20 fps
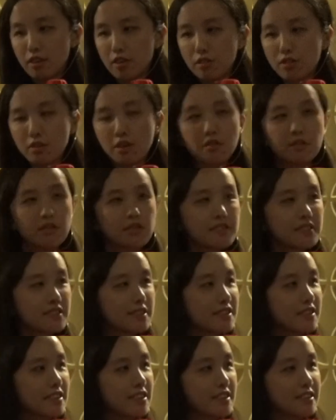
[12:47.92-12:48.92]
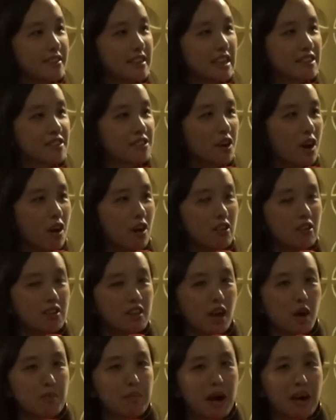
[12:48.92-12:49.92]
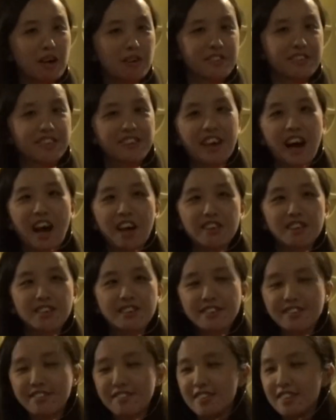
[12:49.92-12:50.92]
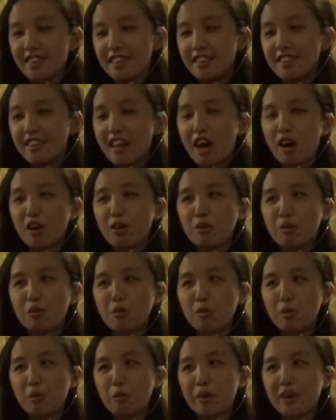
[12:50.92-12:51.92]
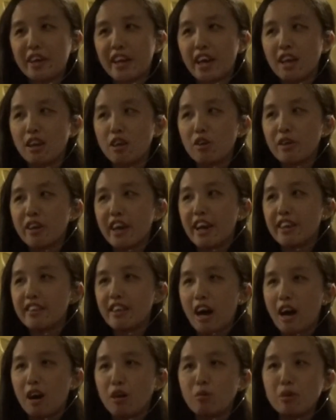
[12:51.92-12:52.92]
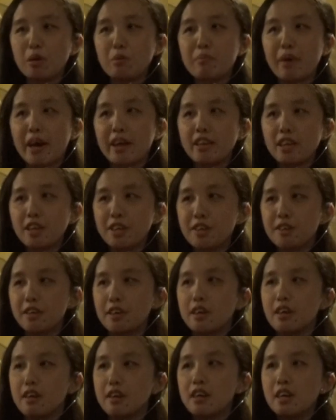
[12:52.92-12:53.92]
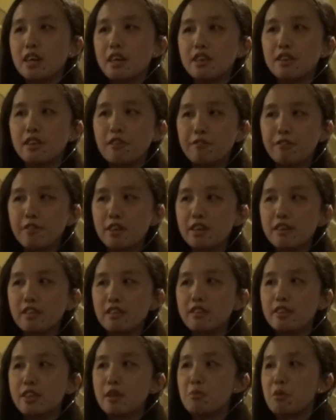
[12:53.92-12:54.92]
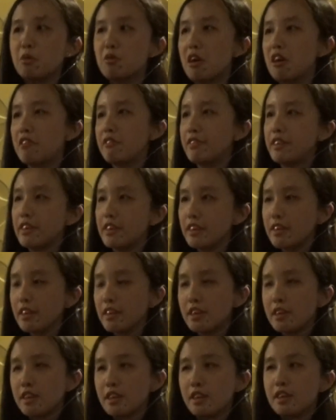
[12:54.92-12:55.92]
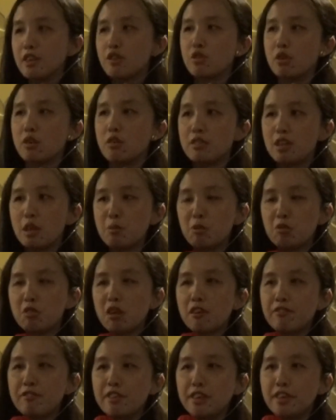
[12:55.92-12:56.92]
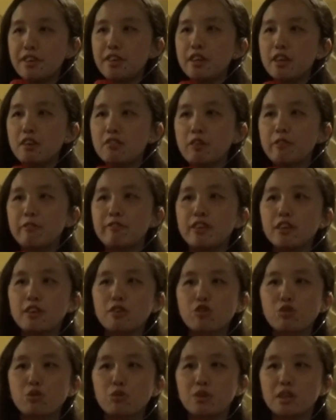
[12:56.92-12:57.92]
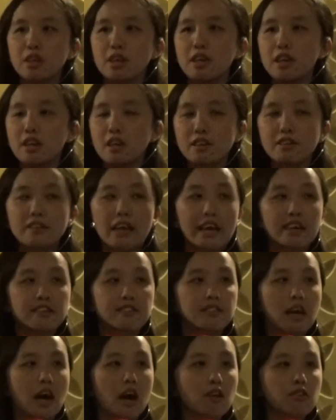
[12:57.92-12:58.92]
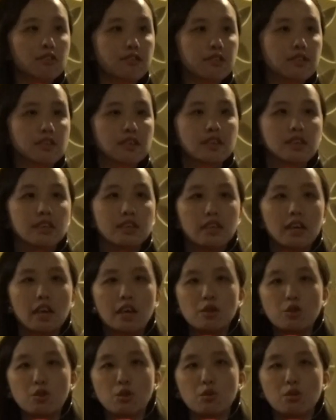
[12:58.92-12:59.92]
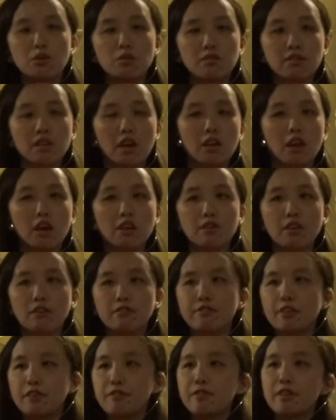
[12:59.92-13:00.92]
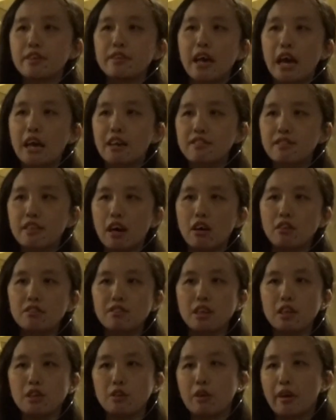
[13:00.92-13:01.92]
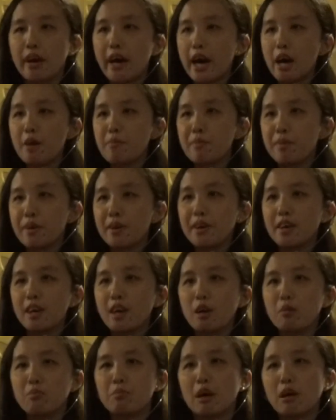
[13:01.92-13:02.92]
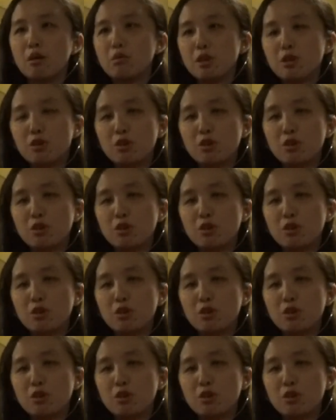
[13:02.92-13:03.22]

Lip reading: So that's all about colors. Now we can look at how we manage the different typography. So typography here refers to the text styles. You use a lot of different text styles in your app, but we